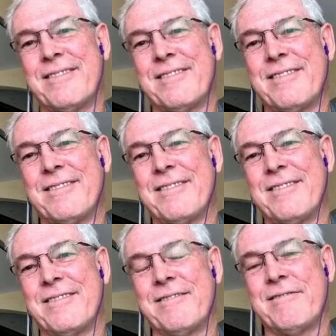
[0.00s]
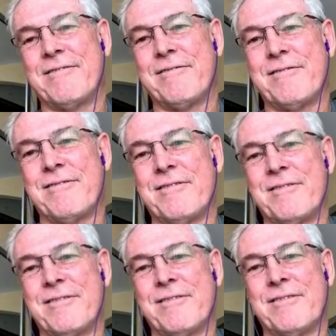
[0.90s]

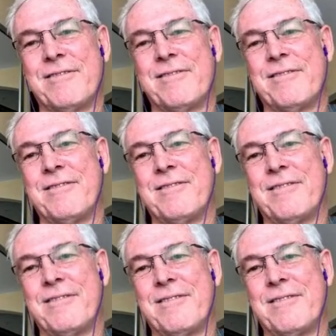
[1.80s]
[no speech]